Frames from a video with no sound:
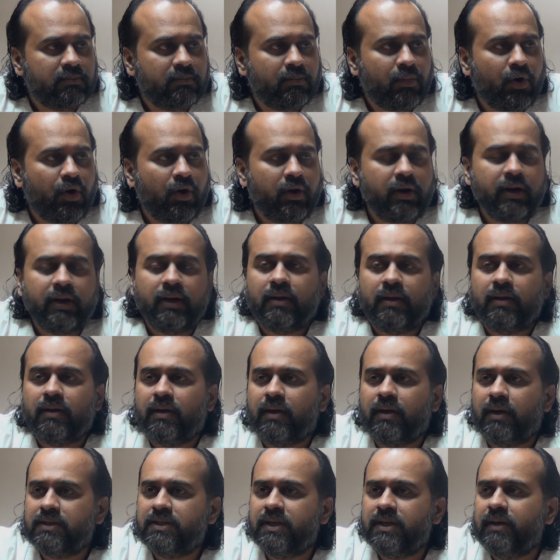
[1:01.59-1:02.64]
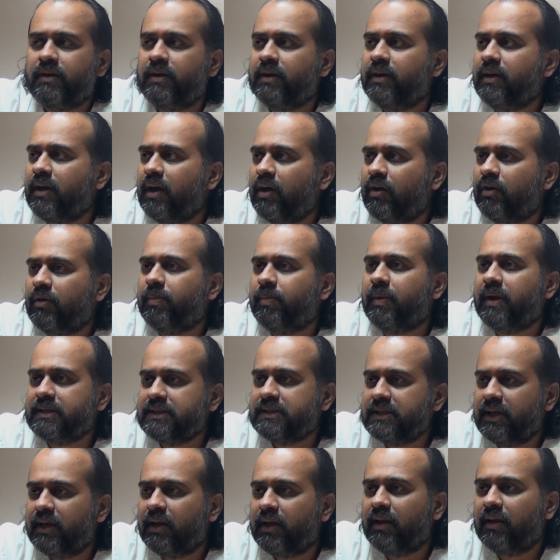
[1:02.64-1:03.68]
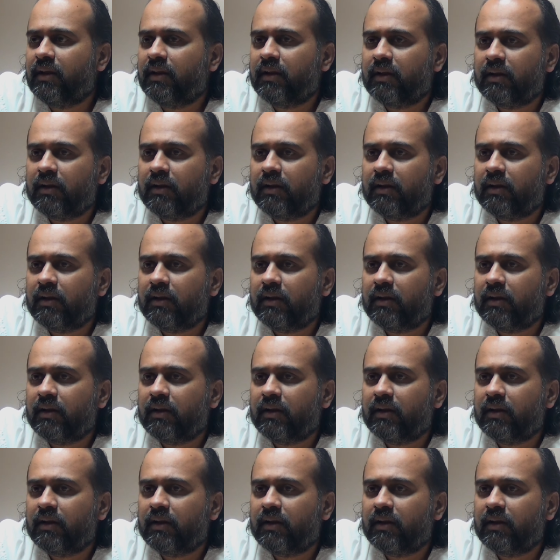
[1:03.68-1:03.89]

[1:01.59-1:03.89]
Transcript: born in Argentina or Brazil,